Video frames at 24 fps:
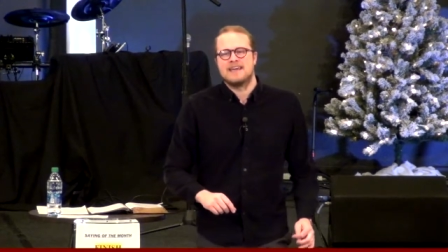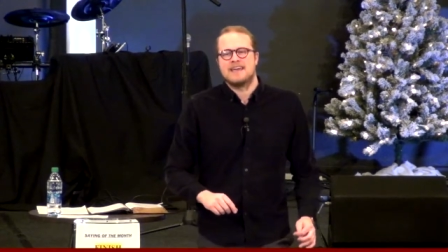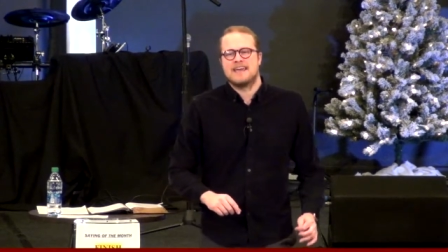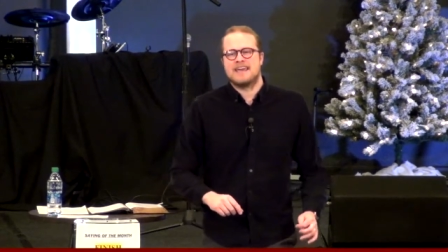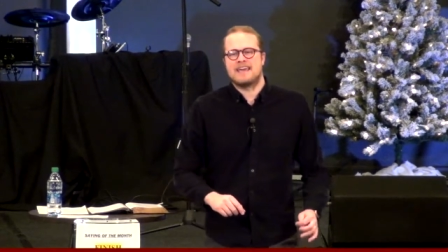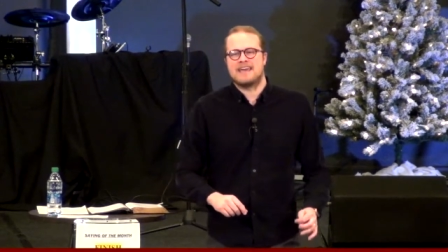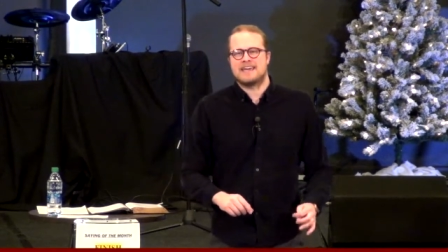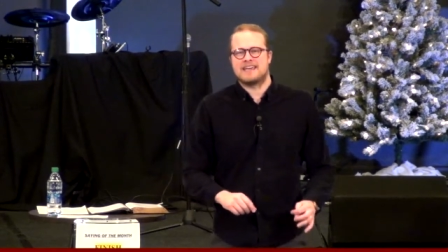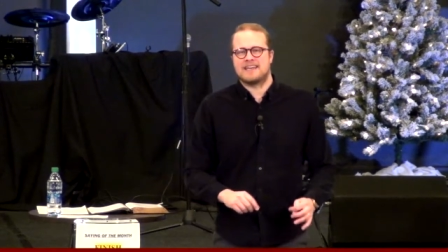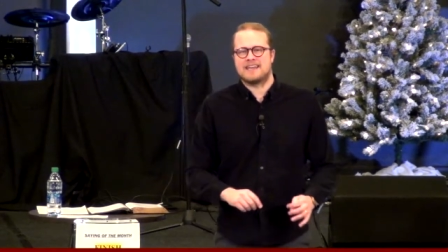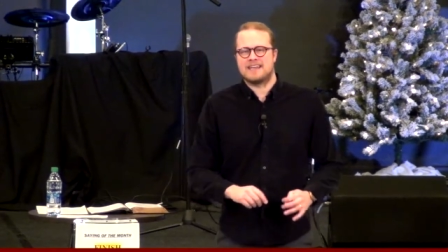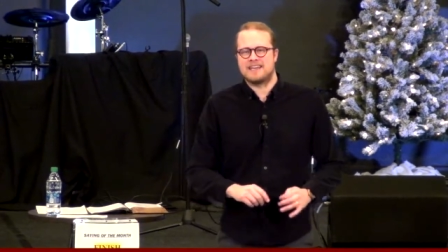
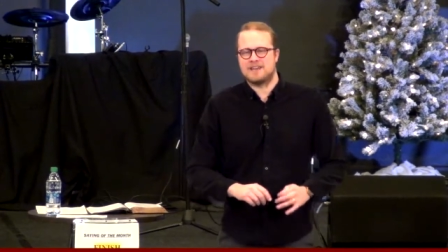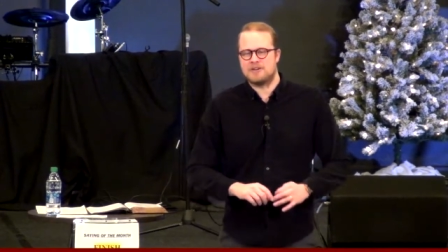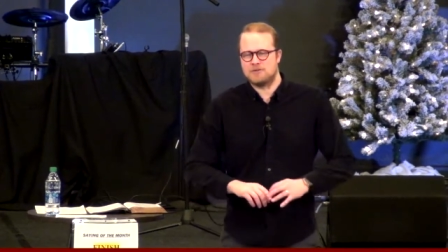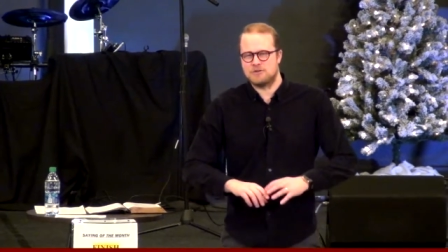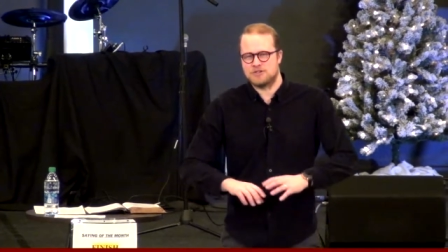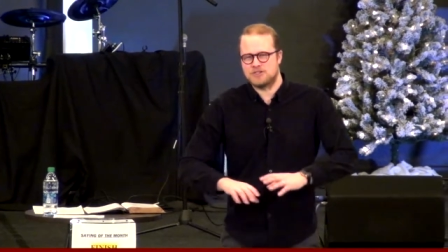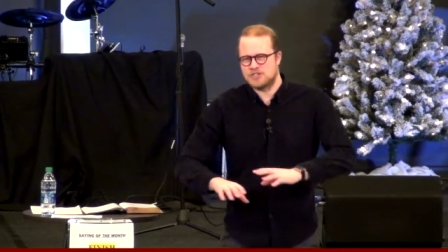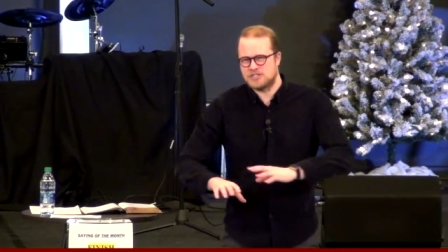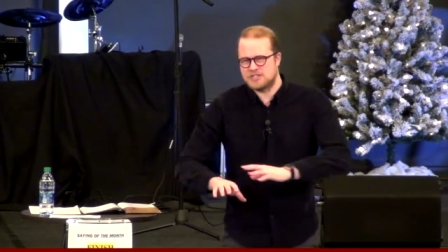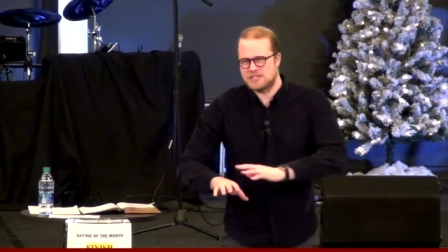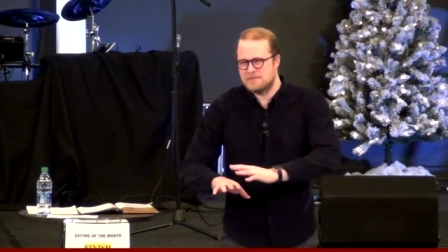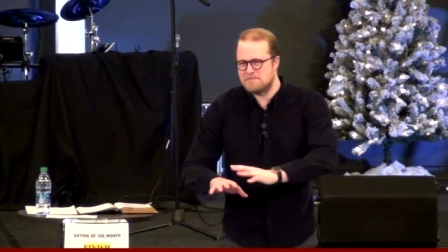and eh, it
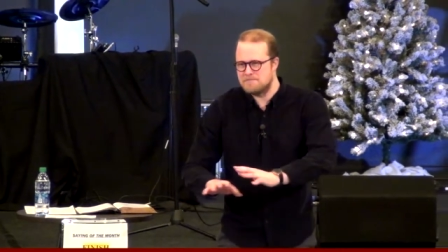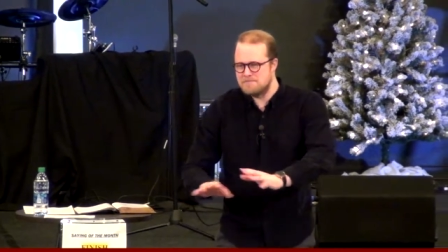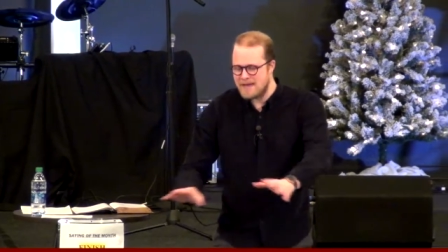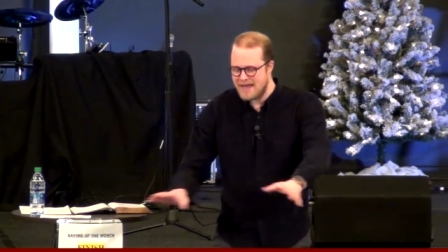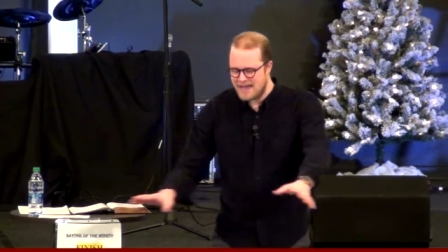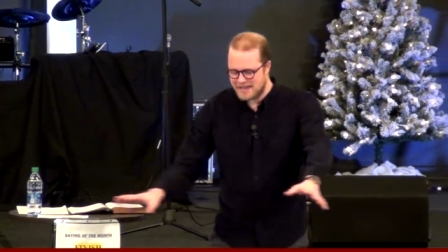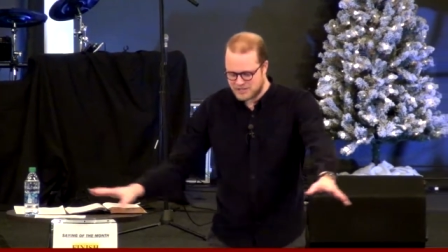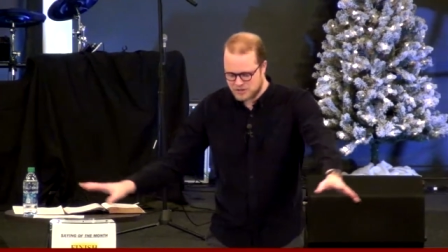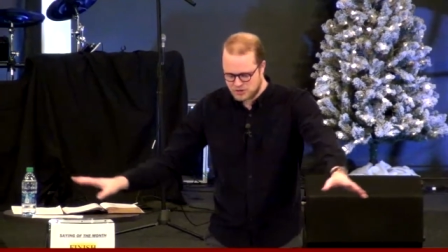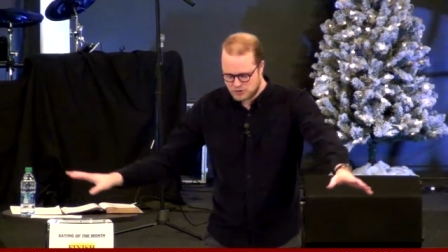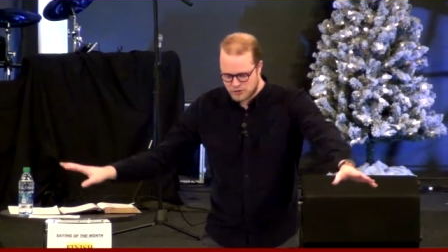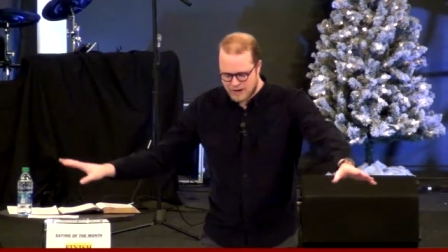was just a
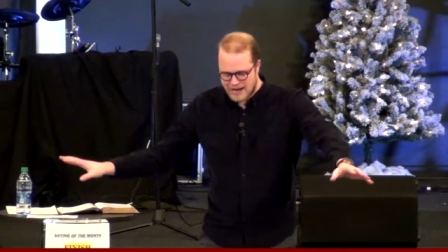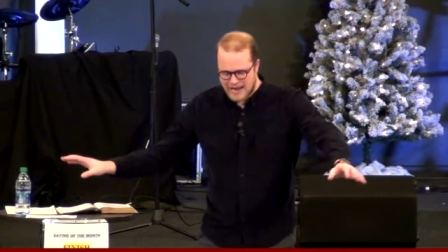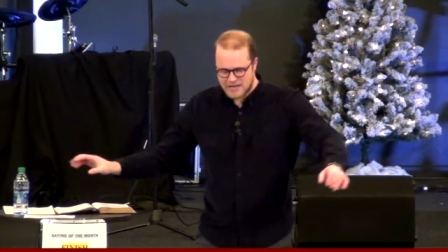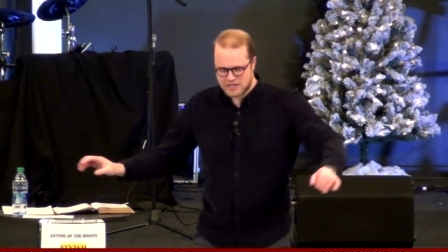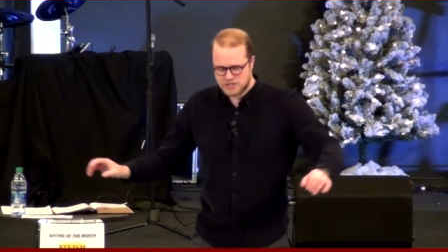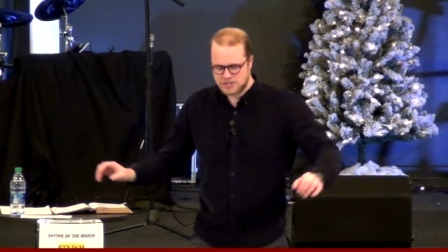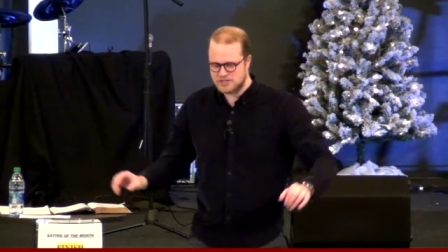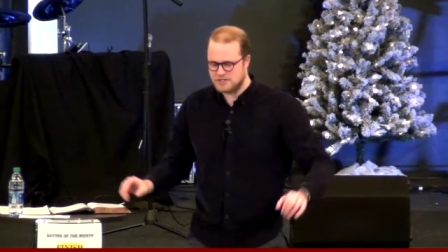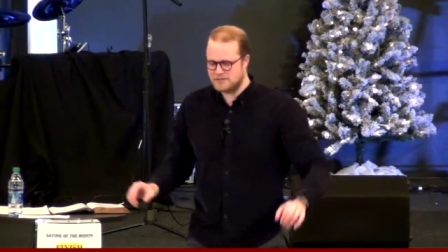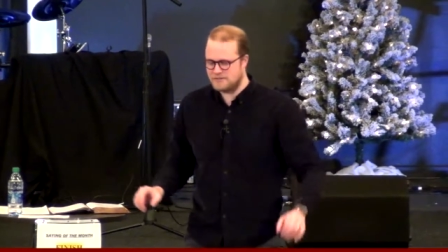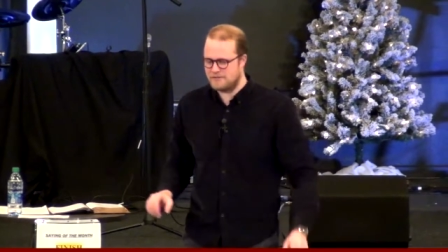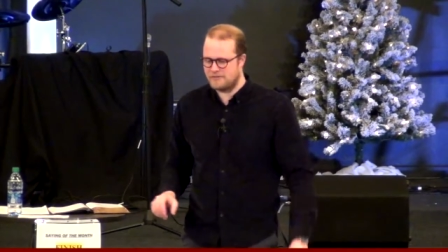mess,
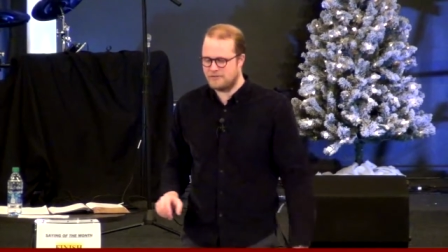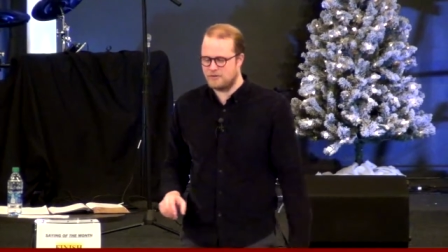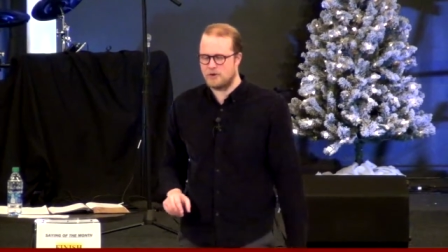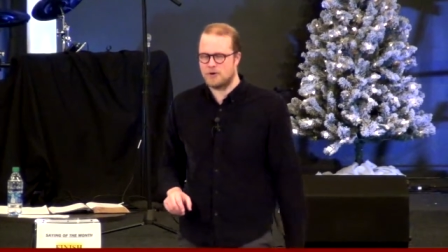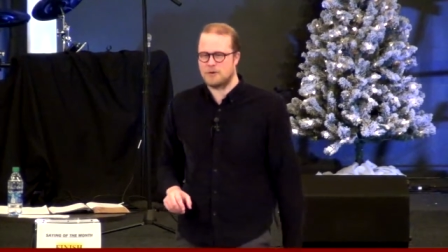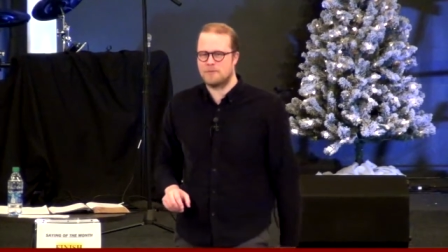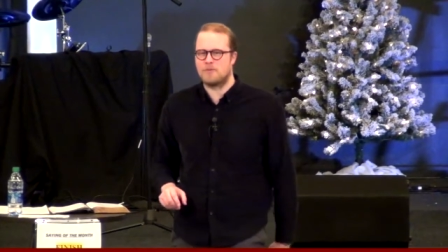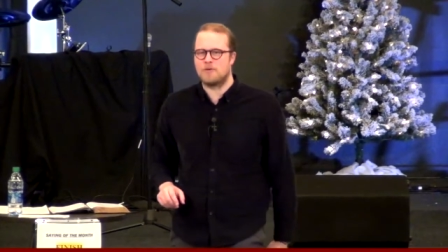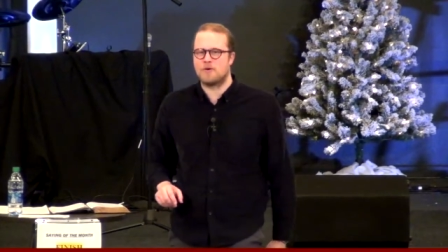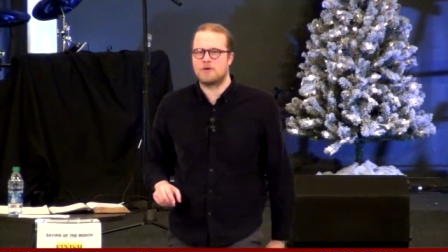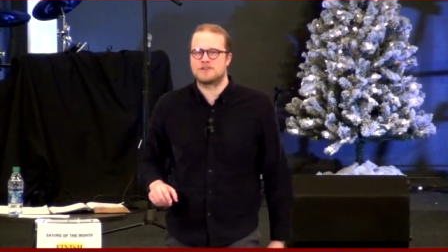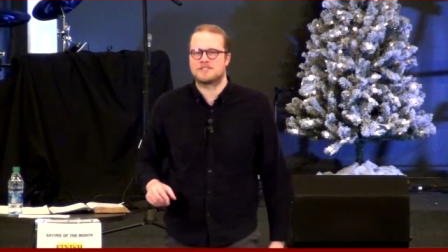trash in the
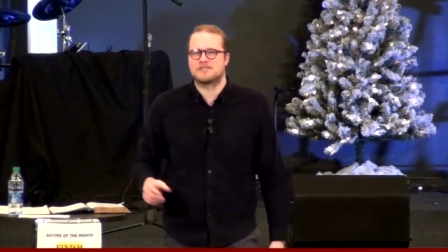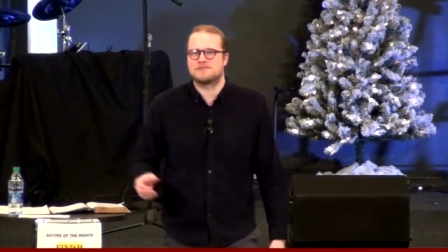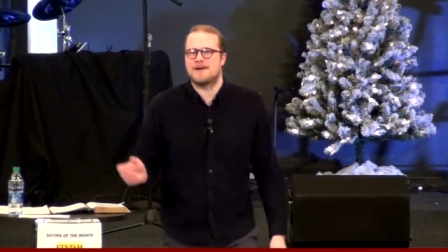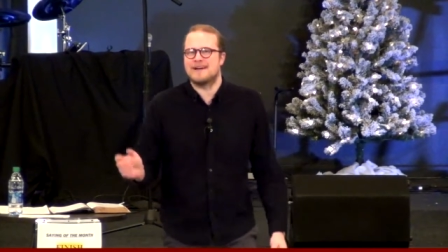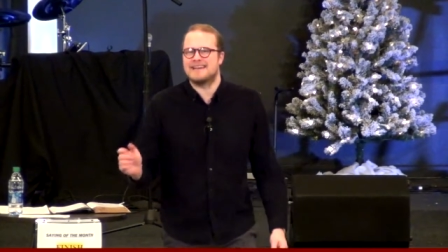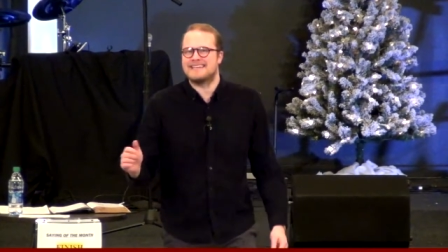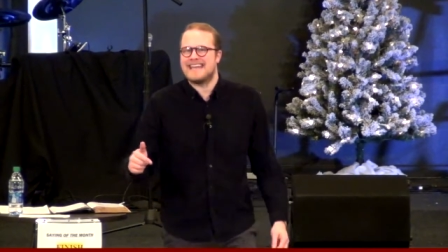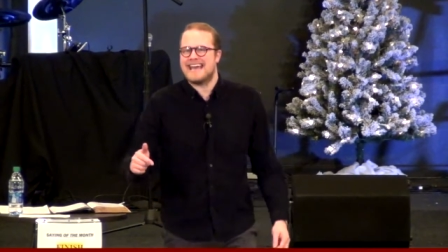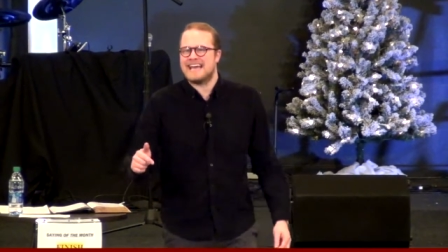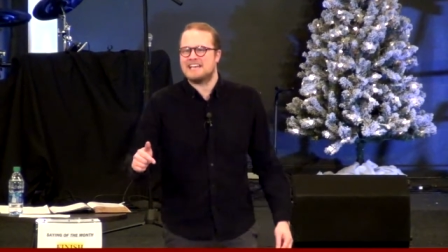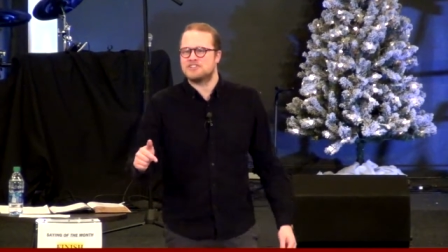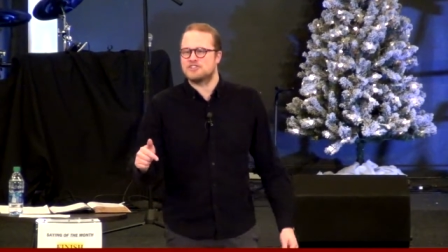floorboards. And my
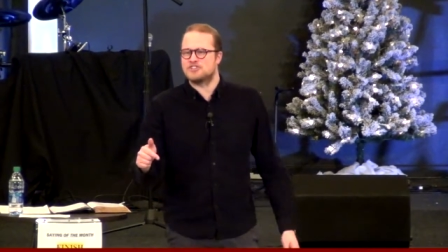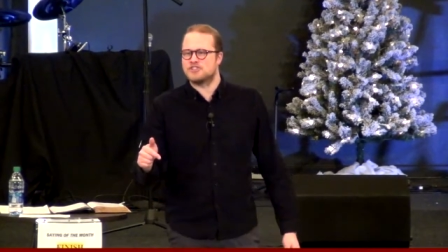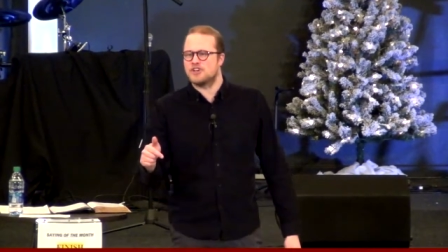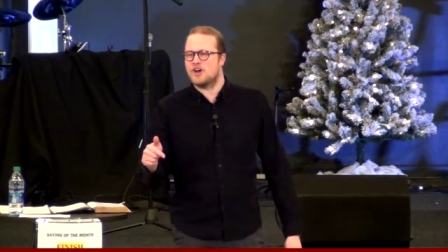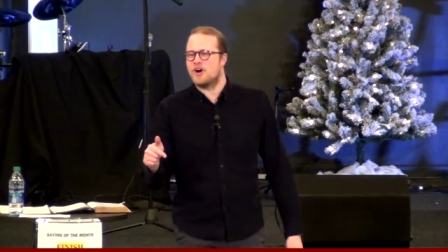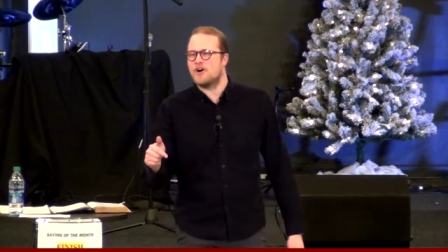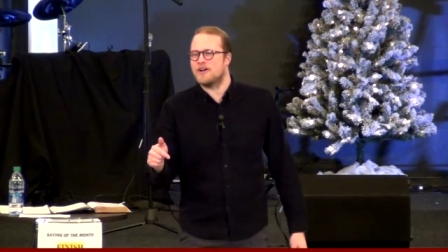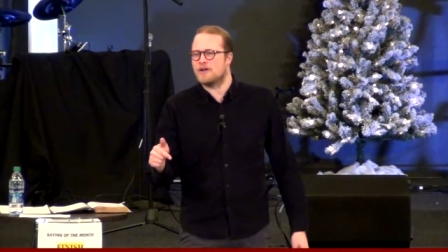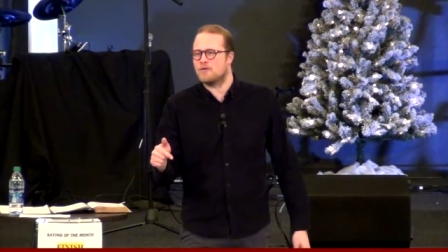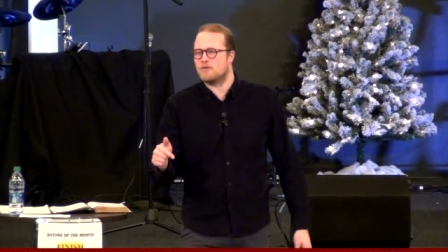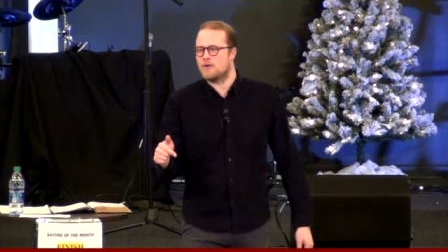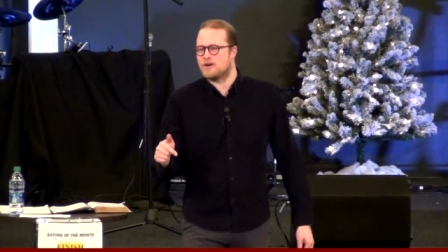dad
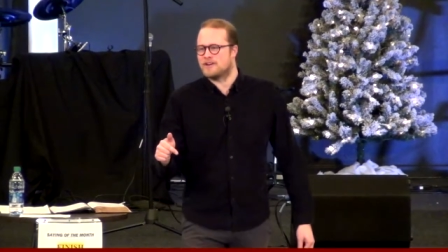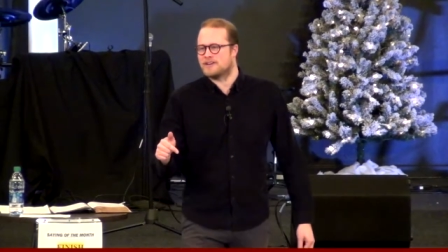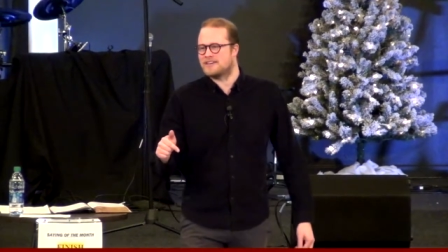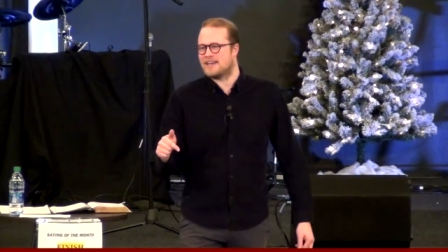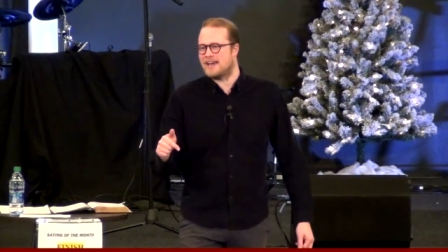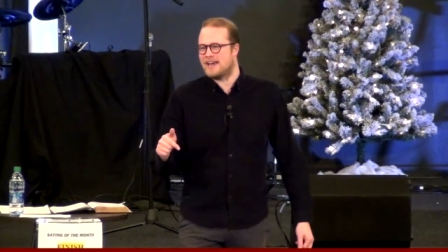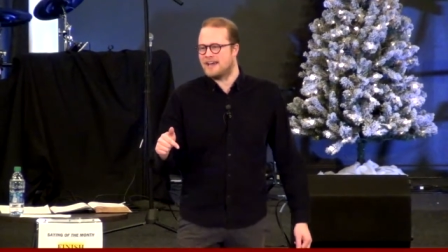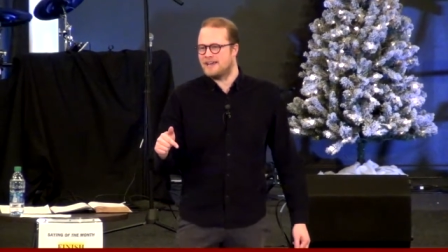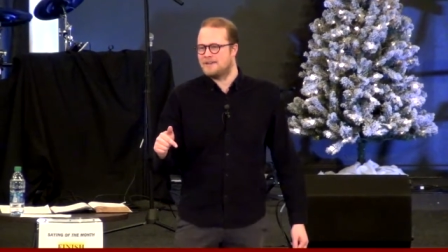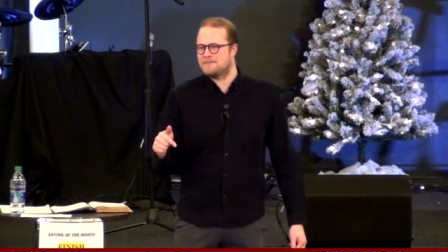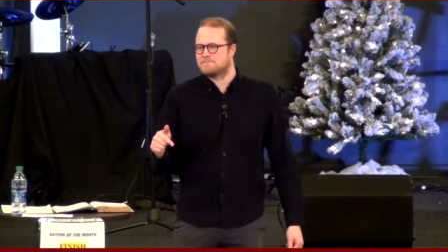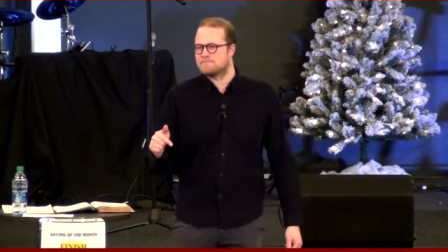saw it one
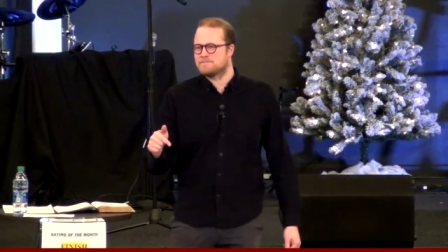day.